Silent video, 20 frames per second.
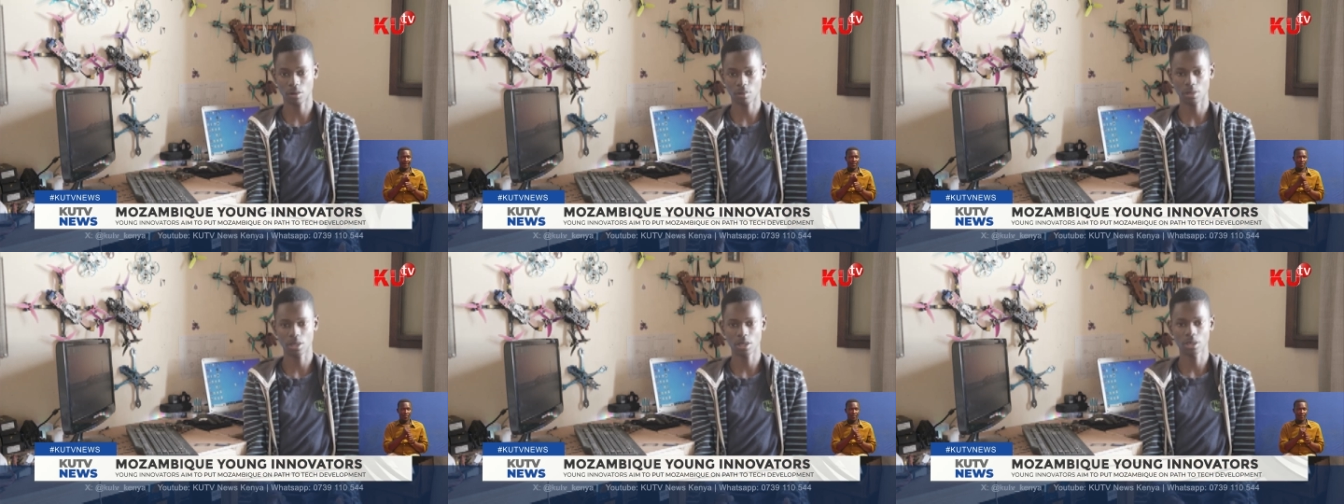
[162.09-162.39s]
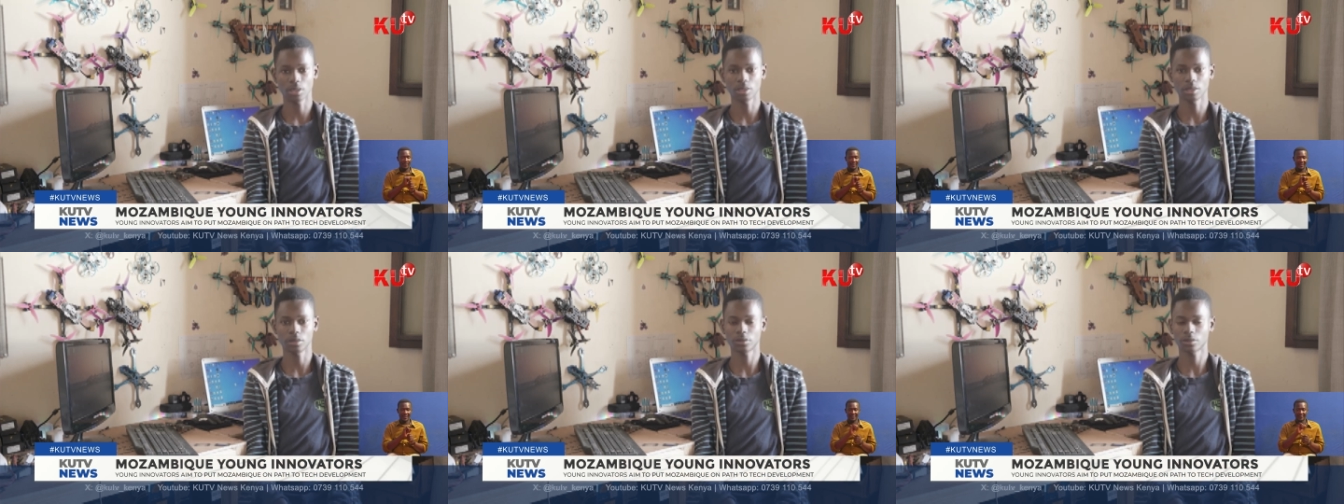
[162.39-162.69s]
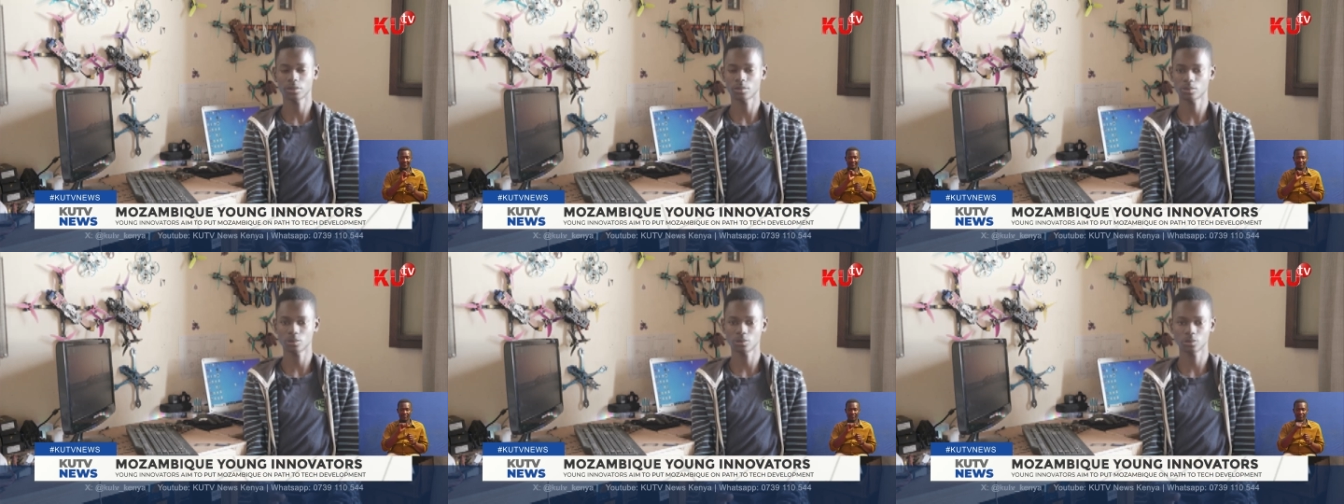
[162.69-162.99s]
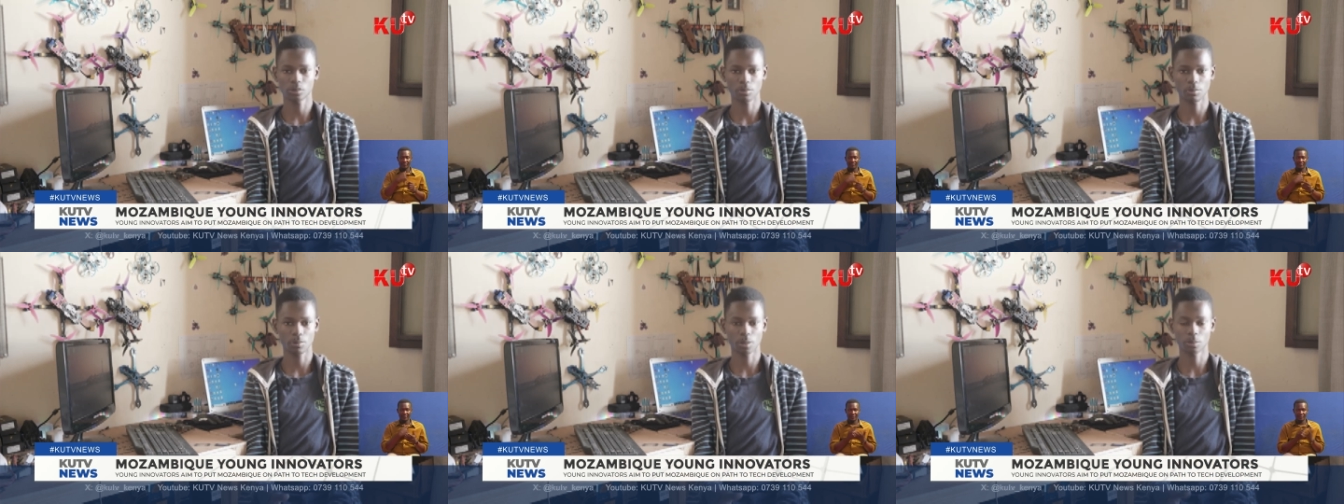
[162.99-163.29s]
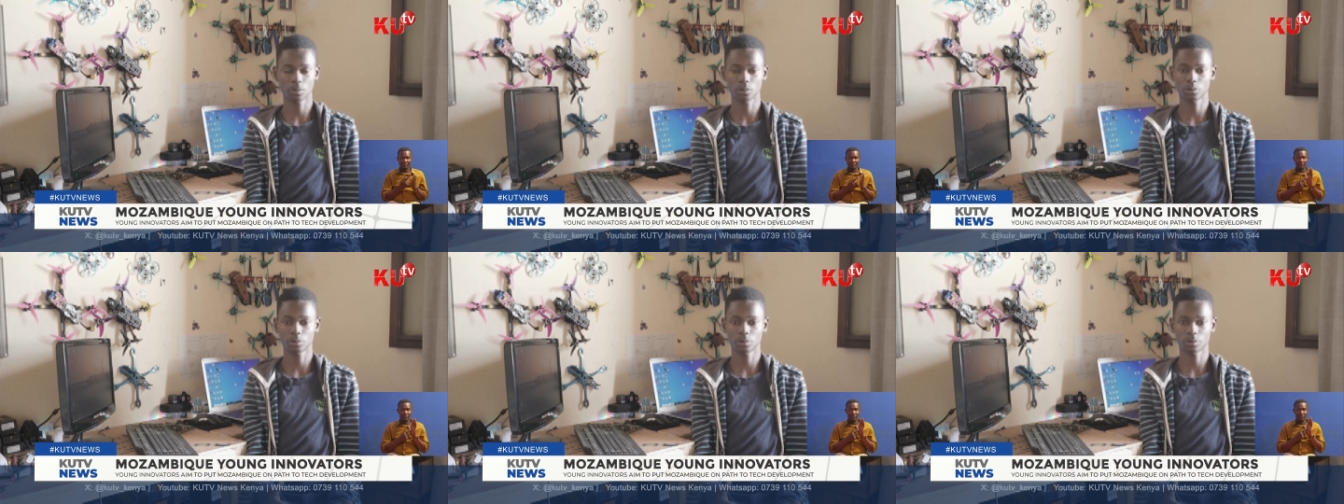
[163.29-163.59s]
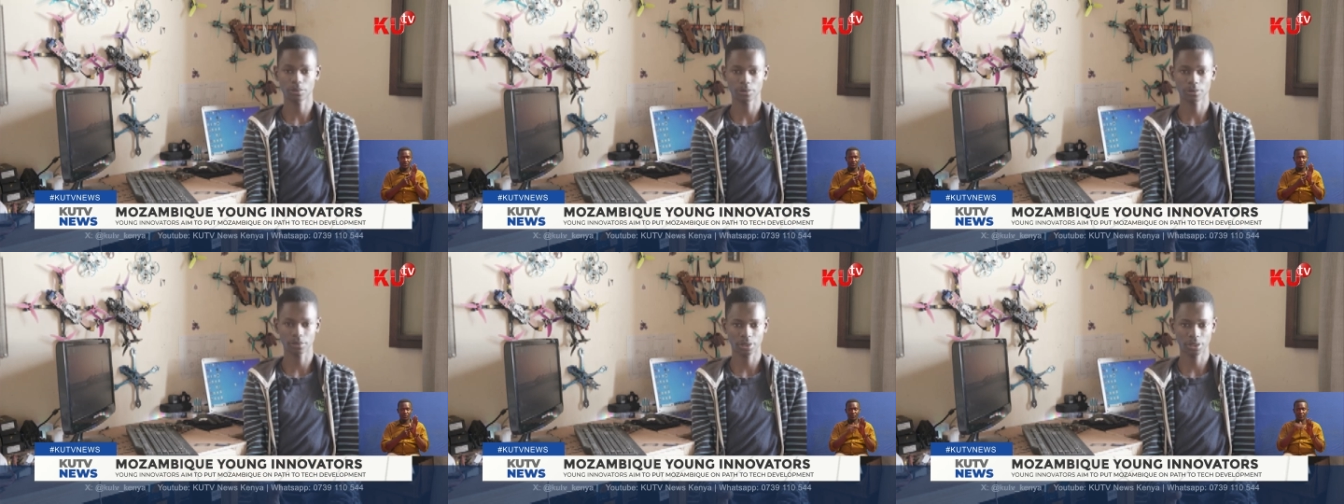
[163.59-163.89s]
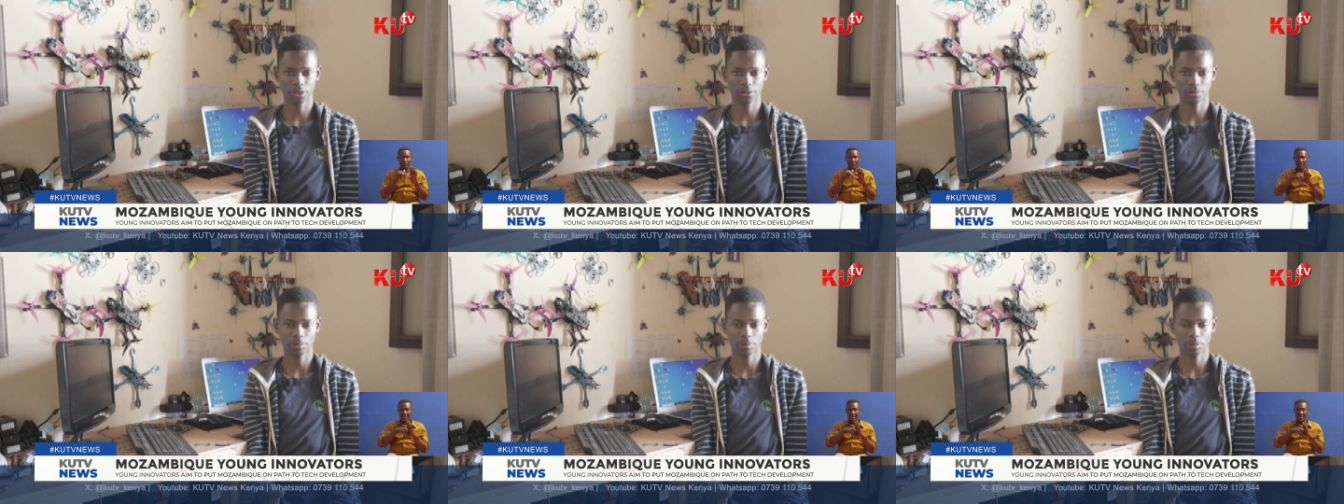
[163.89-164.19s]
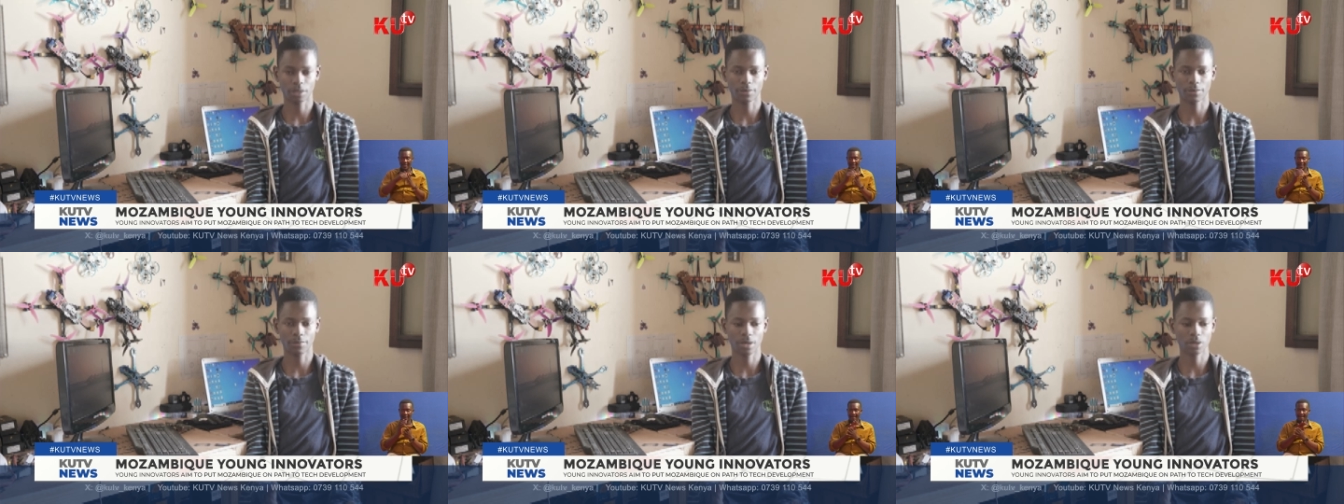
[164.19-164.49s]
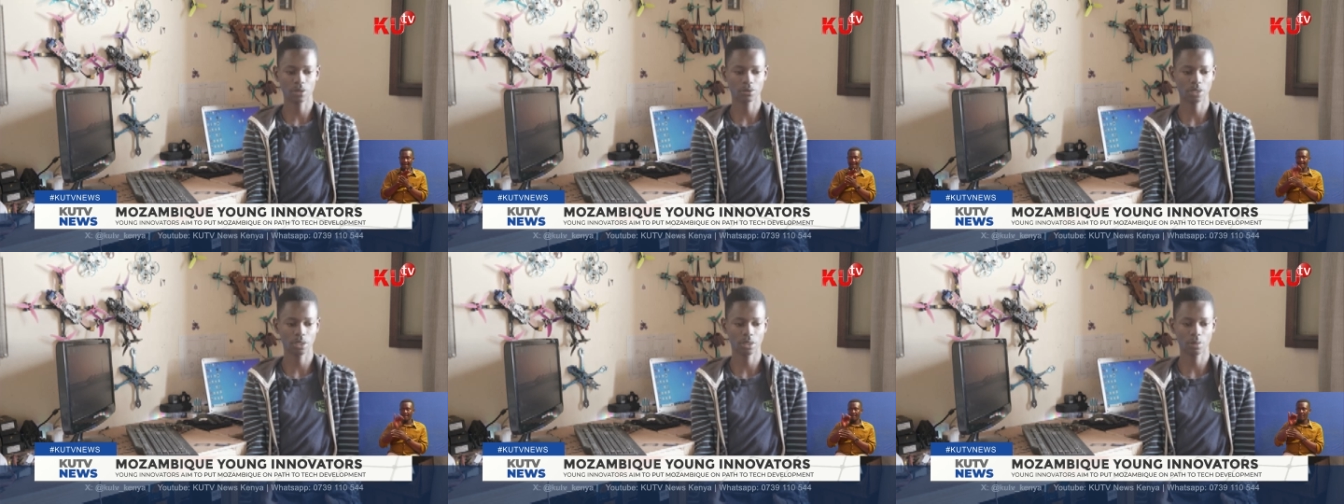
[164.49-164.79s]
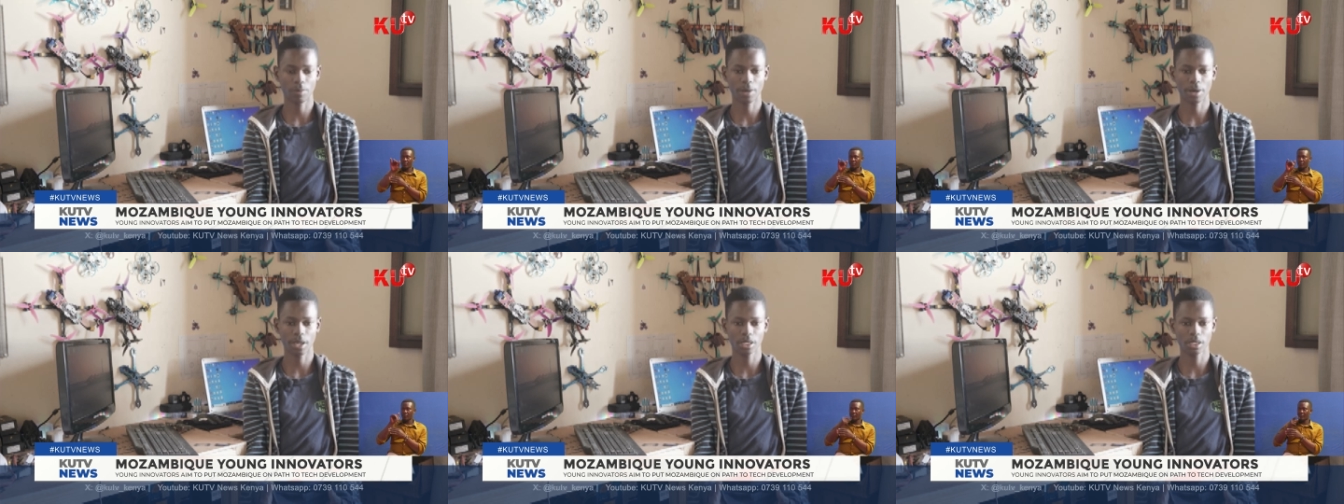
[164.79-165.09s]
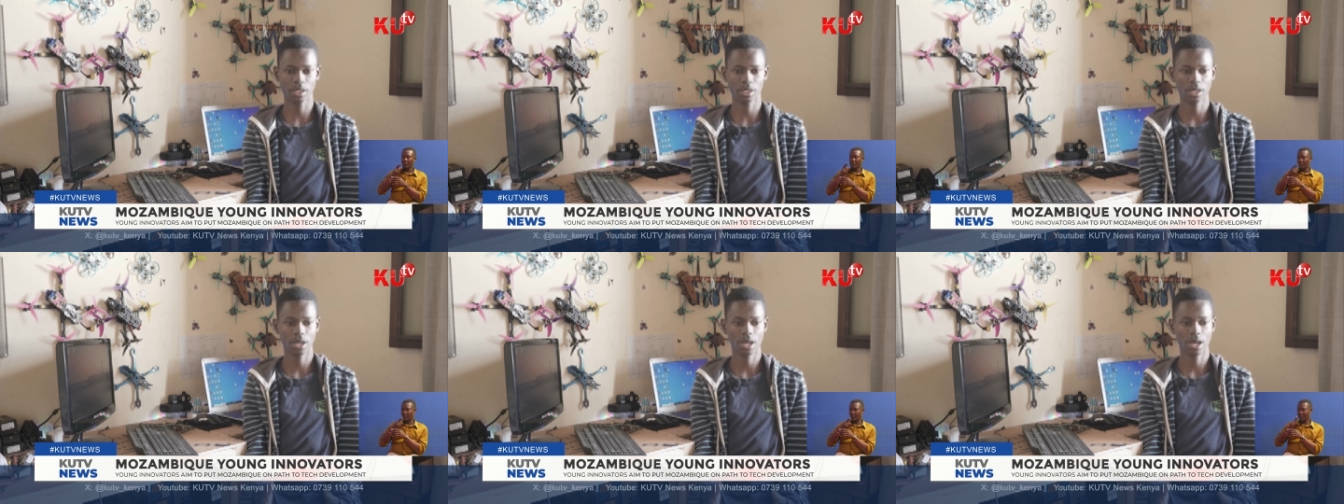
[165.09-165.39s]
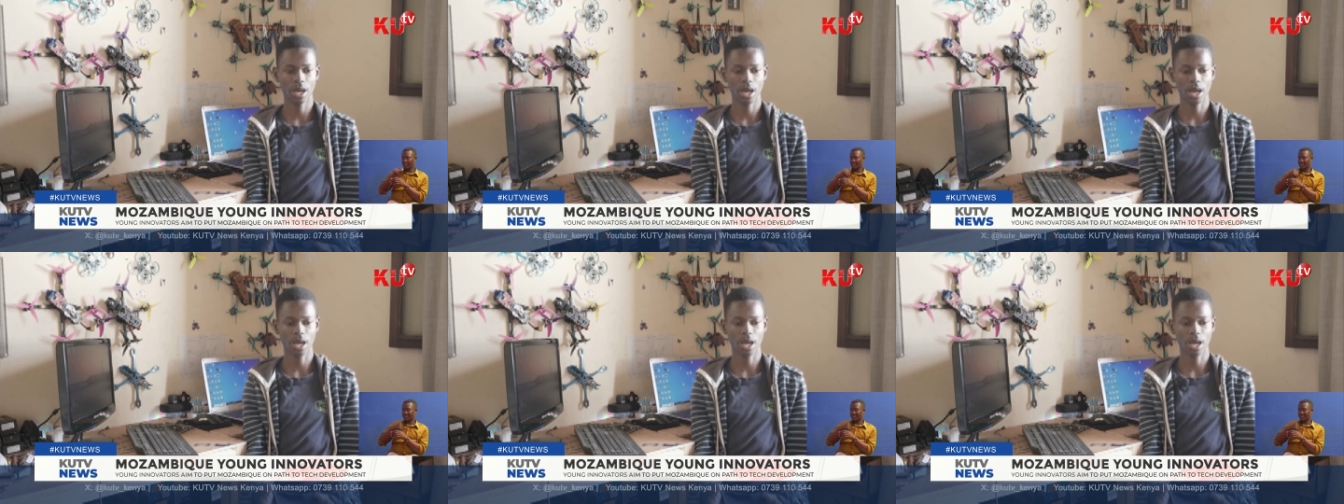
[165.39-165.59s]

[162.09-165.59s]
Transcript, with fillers: could show that in Mozambique there's also knowledge.